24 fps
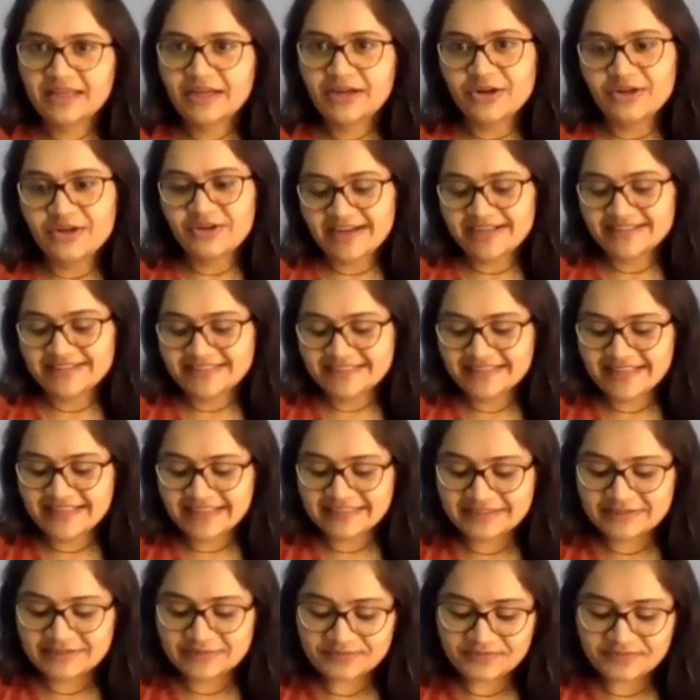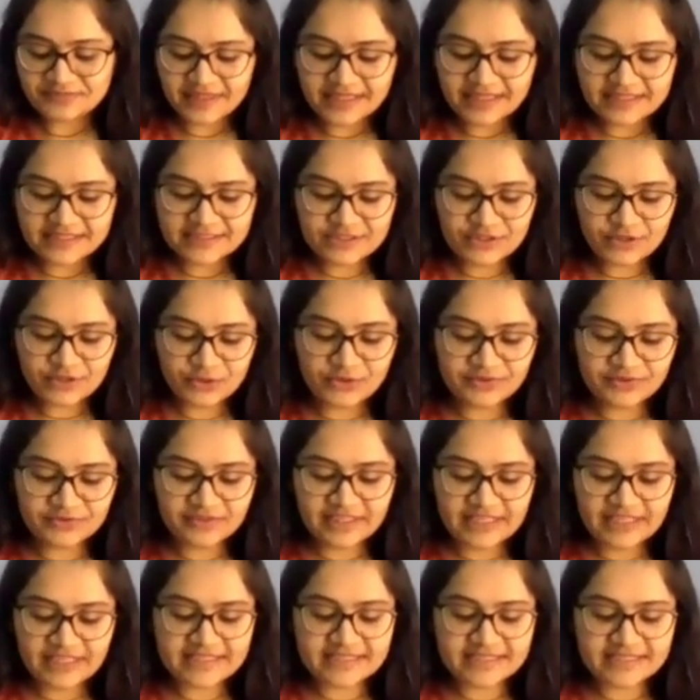All right, Siddhant. So
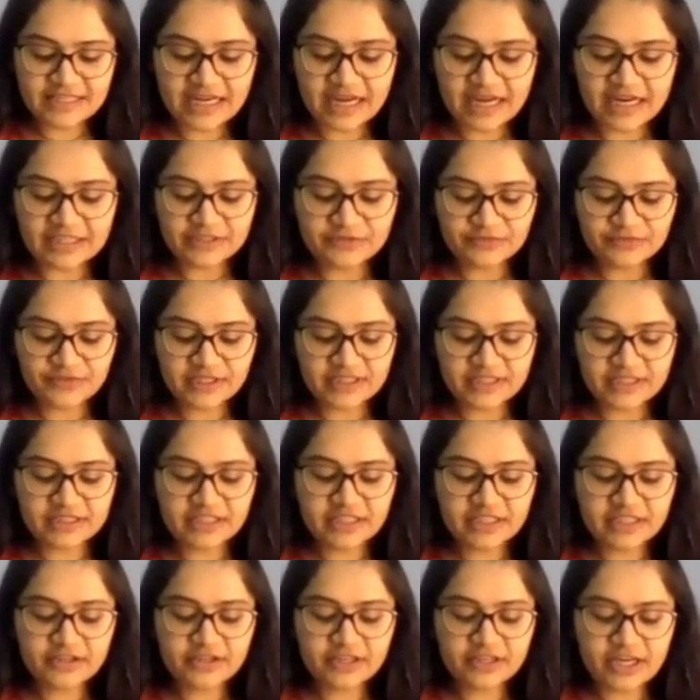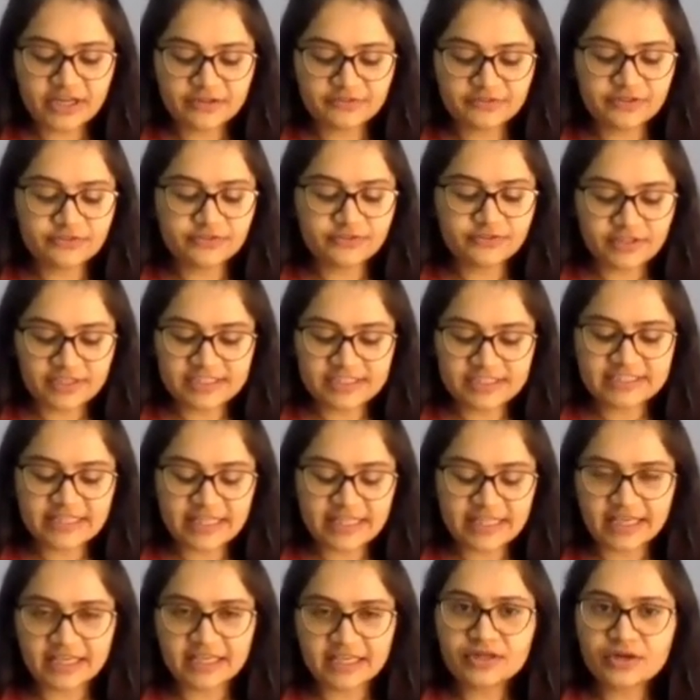let's start with our first
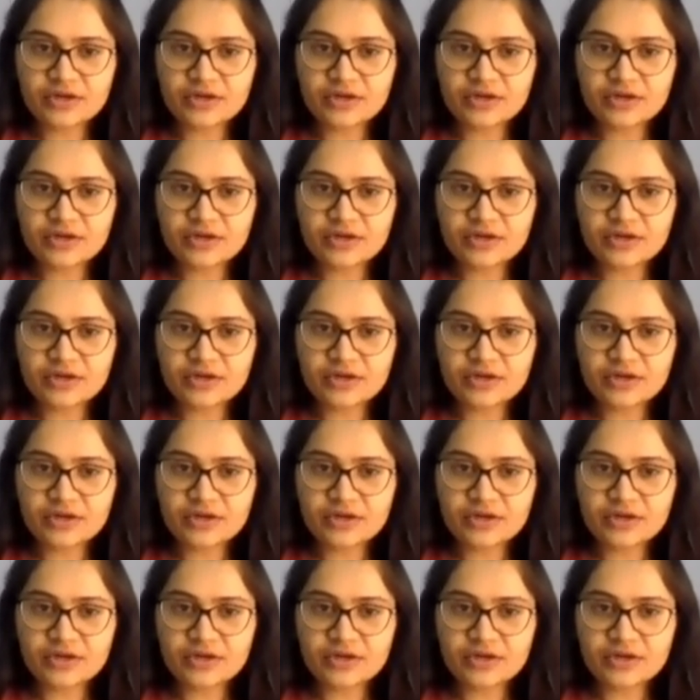thing.